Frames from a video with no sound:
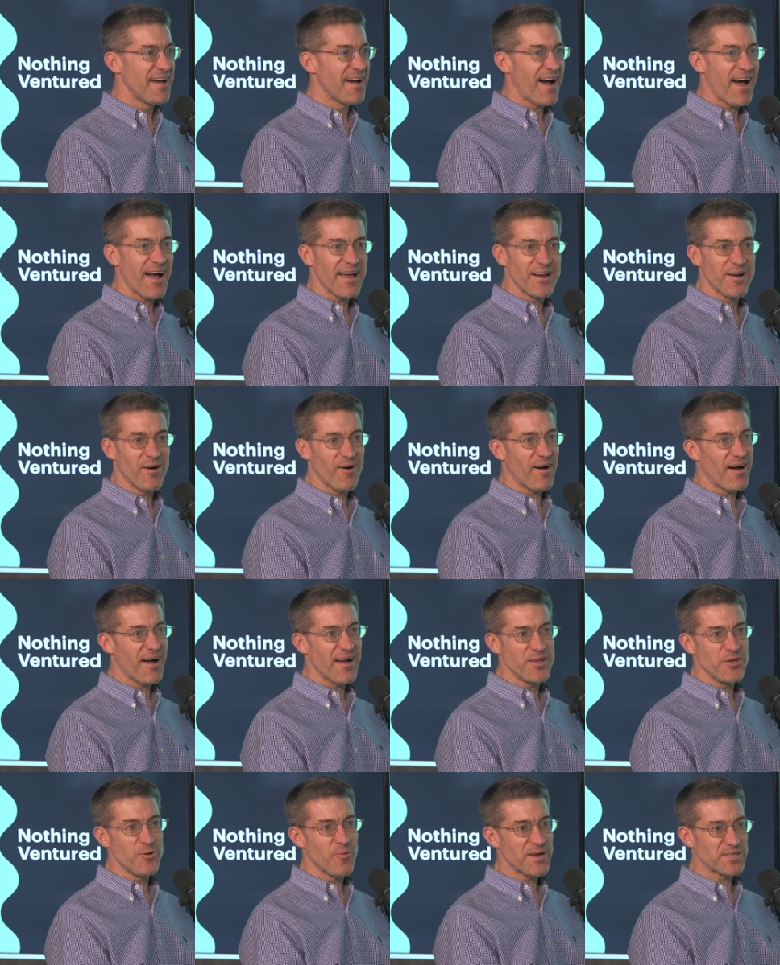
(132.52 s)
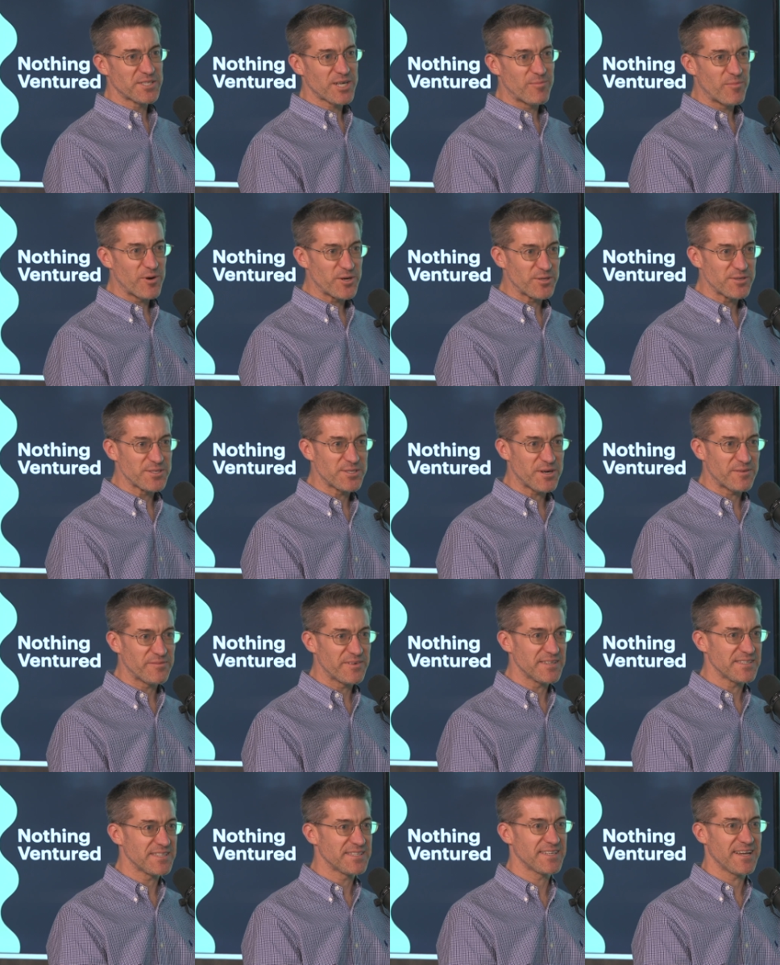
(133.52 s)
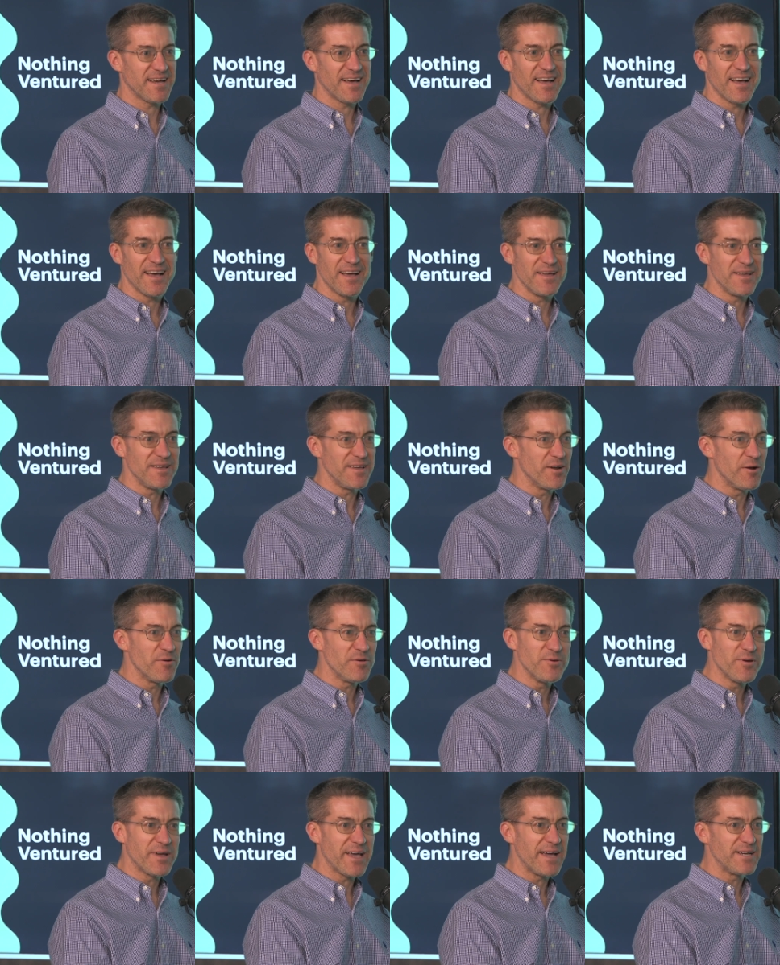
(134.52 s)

you know, U.S. Commercial Service, uh, you know, U.K.